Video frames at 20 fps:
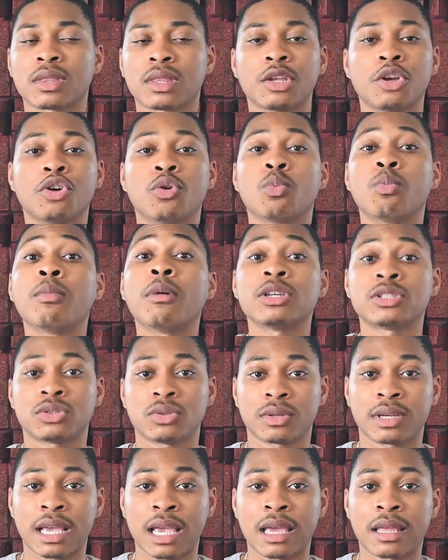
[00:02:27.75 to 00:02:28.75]
your
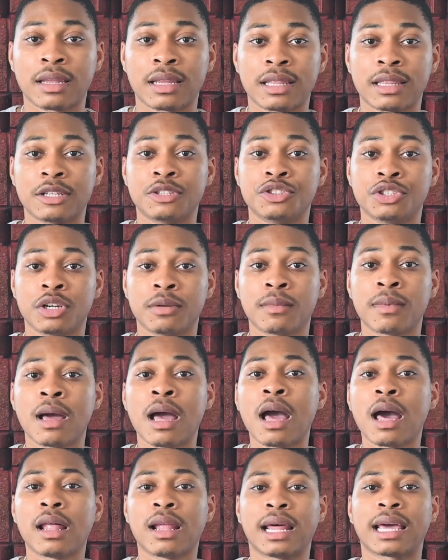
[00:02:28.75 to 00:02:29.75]
muscle gain in the gym,
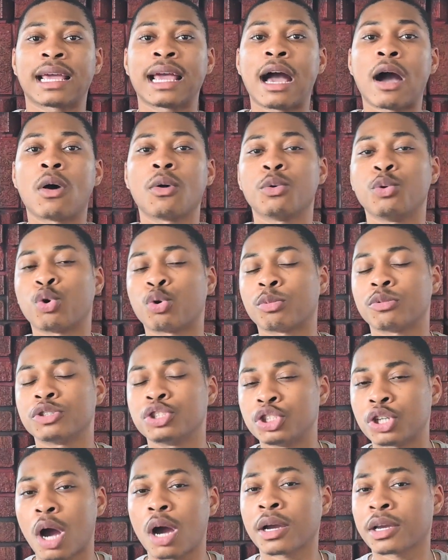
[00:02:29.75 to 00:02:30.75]
like how normal
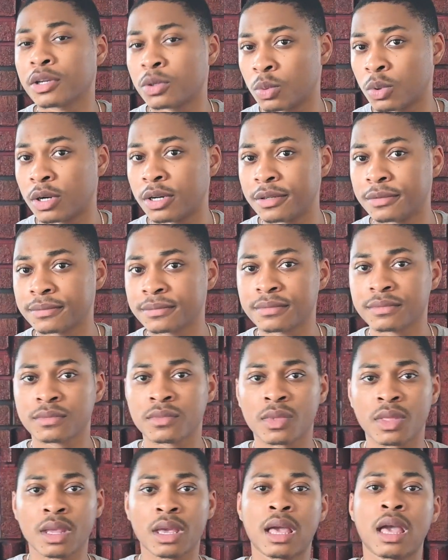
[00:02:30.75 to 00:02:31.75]
jogging would.
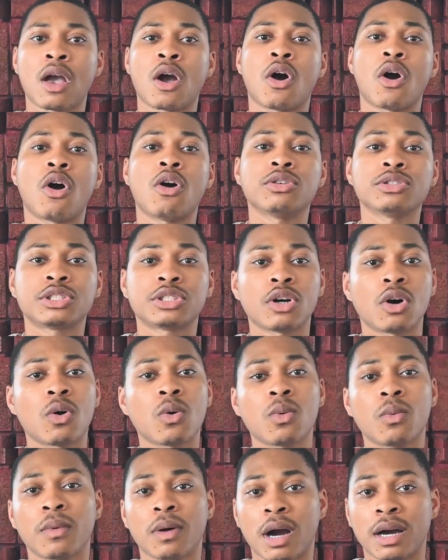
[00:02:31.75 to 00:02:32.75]

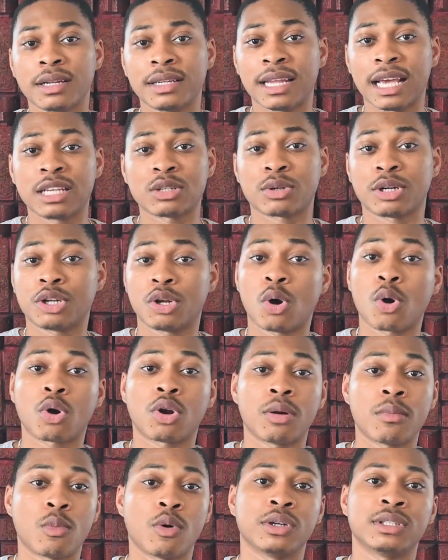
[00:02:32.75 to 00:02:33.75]
Also, on days where I don't go
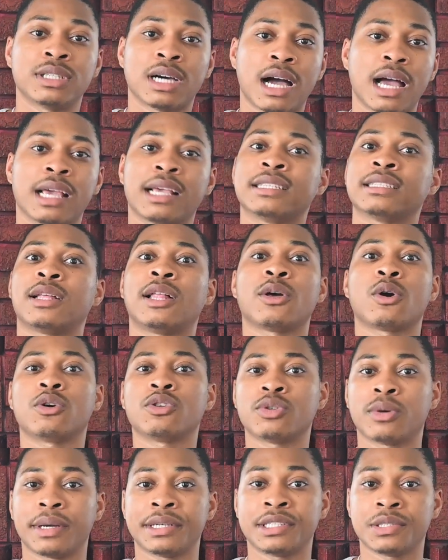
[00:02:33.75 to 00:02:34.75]
to Muay Thai, because I only go
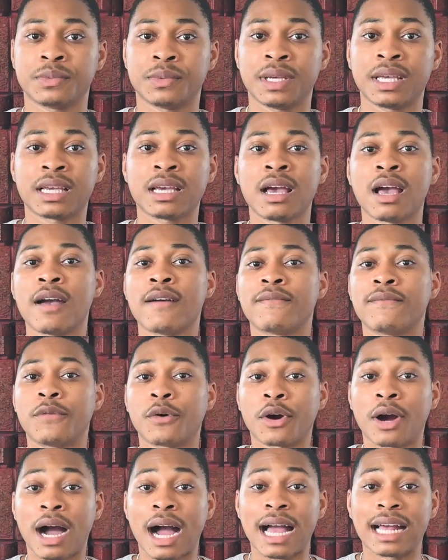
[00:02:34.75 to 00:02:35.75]
twice a week,
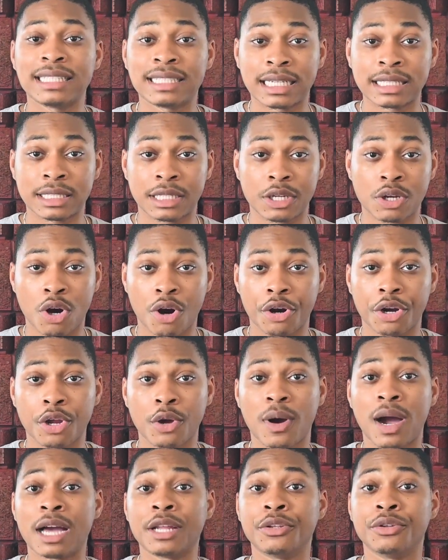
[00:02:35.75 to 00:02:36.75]
for high intensity
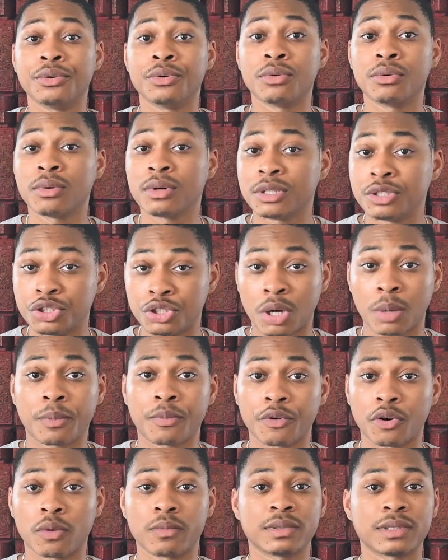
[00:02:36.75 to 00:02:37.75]
cardio, I do
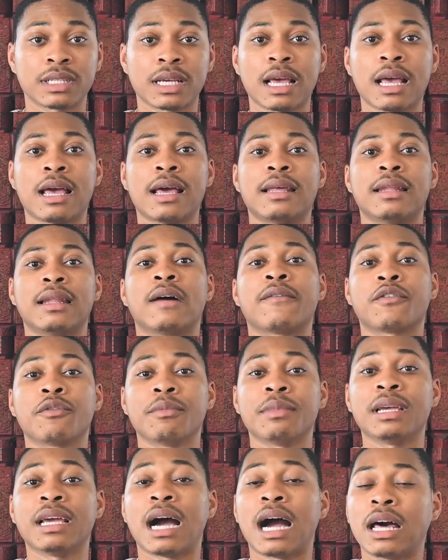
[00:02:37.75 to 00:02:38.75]
jump ropes. Now for
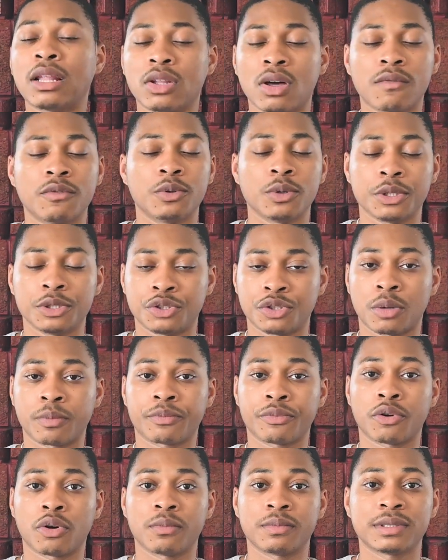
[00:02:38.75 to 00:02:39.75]
me, I love doing
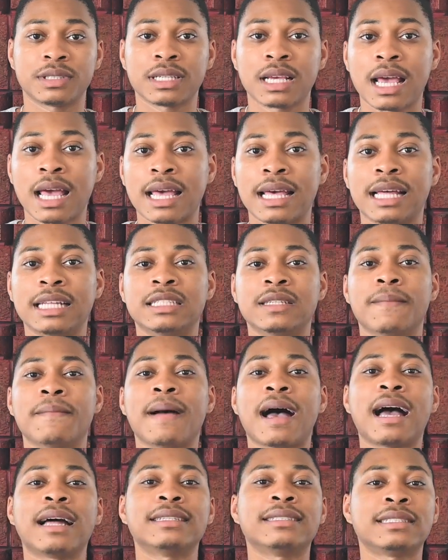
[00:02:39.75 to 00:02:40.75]
jump ropes. It's a
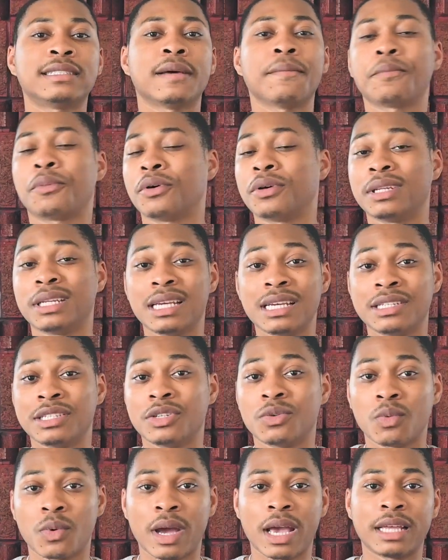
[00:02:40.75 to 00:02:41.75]
mad simple and
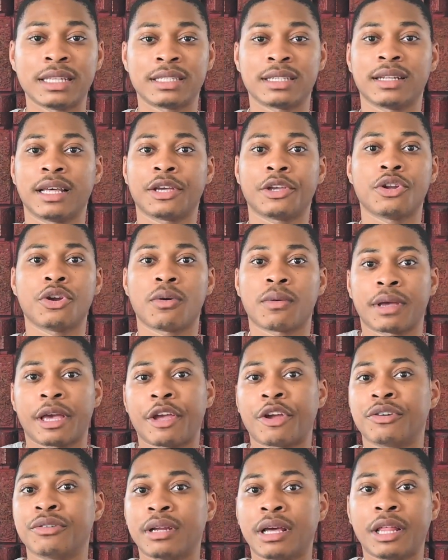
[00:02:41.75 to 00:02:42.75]
easy way to like, you know, get
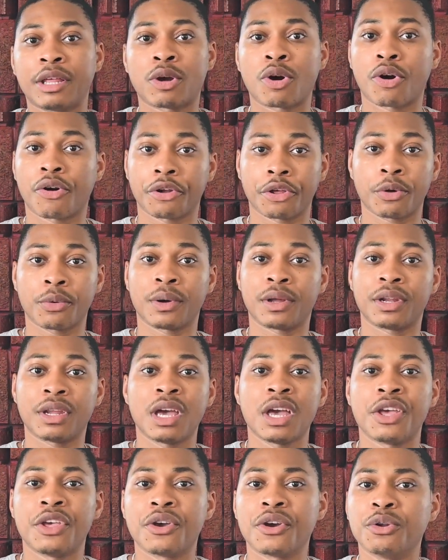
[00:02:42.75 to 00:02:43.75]
your daily cardio in.
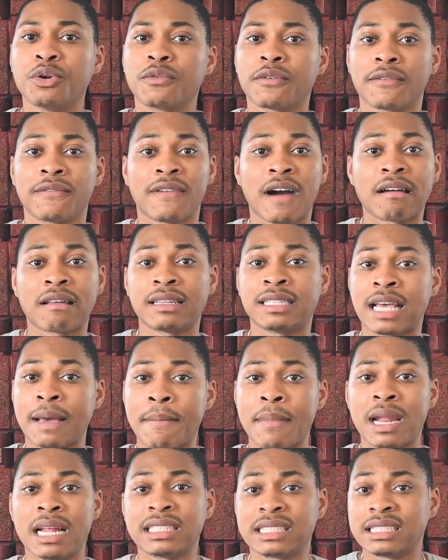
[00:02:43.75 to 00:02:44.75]
You can do it for five to
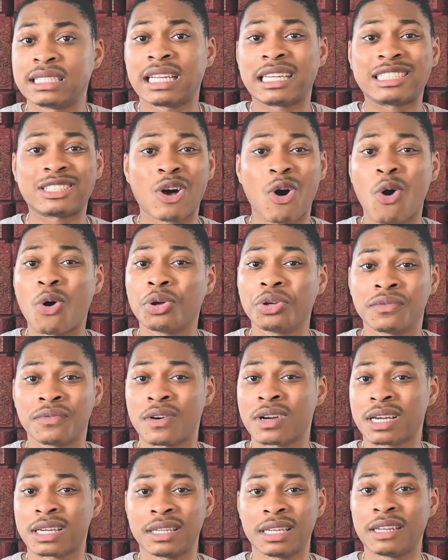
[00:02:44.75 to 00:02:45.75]
10 minutes and that's all you
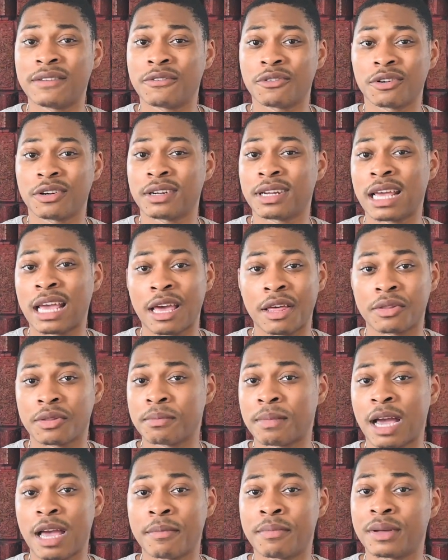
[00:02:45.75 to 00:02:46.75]
fucking need for a day,
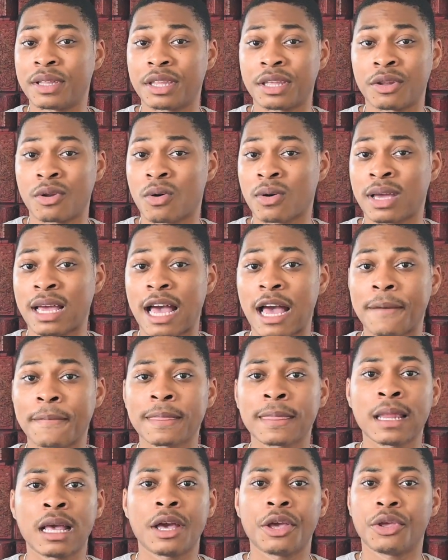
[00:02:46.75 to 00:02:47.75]
in my opinion, no cap.
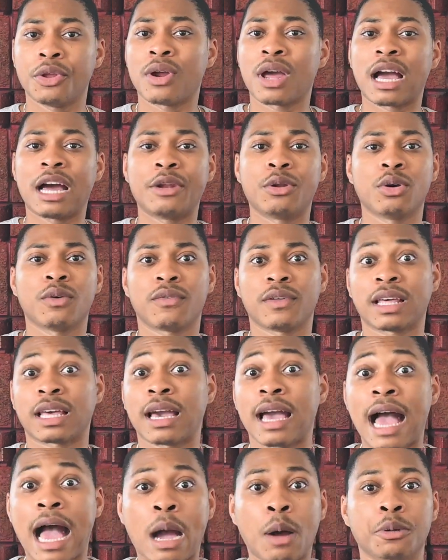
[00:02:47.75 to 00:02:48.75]
You don't gotta do it for like
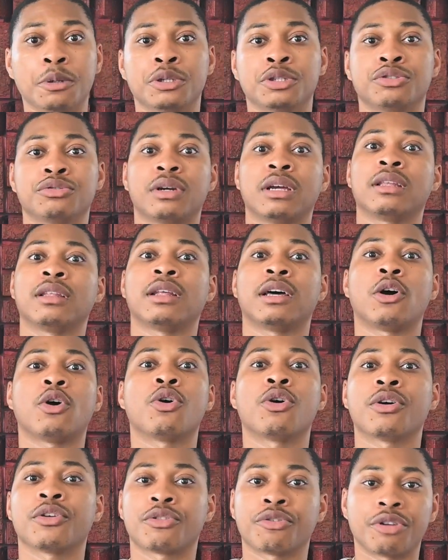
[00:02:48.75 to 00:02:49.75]
an hour straight
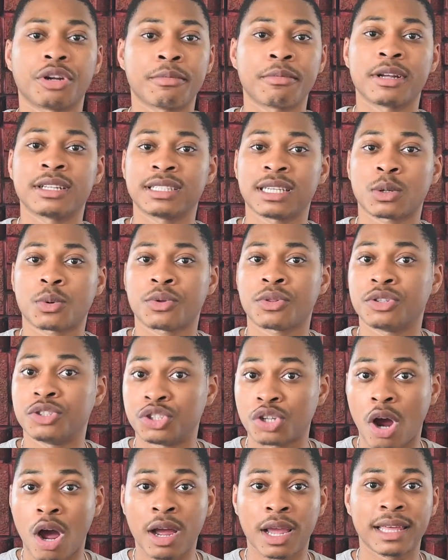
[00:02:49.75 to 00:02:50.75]
or 30 minutes like with
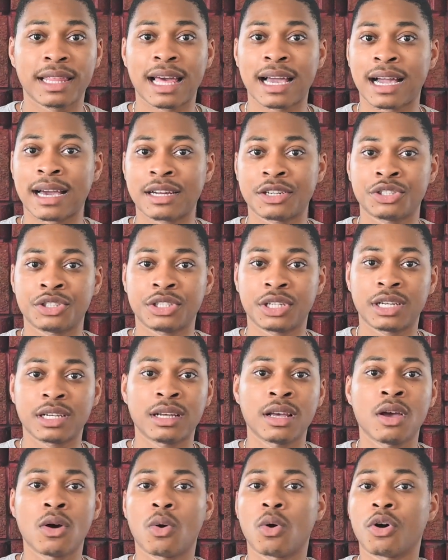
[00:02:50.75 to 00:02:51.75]
jogging, that kind of shit,
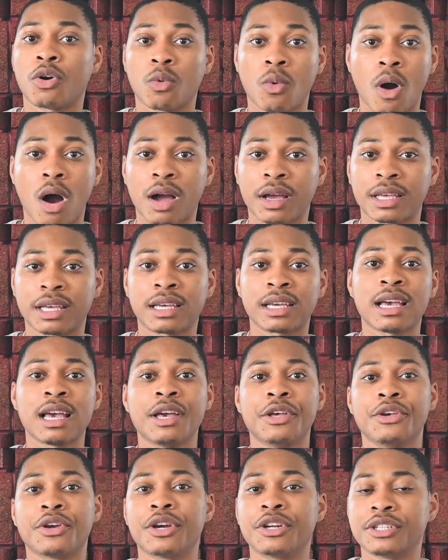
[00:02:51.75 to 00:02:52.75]
or walking.
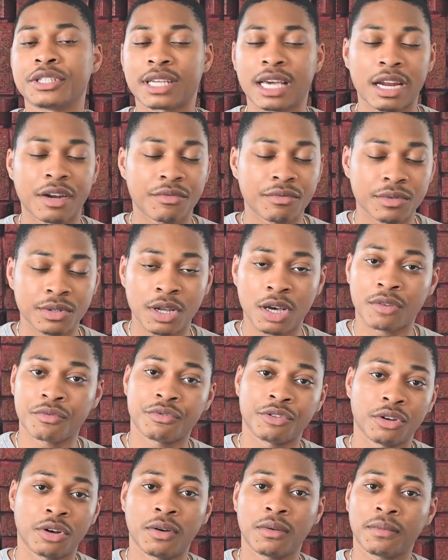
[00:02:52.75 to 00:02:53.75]
You could just get it done
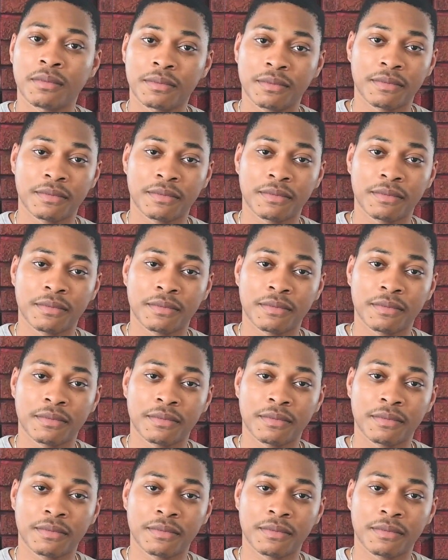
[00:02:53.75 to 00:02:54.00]
real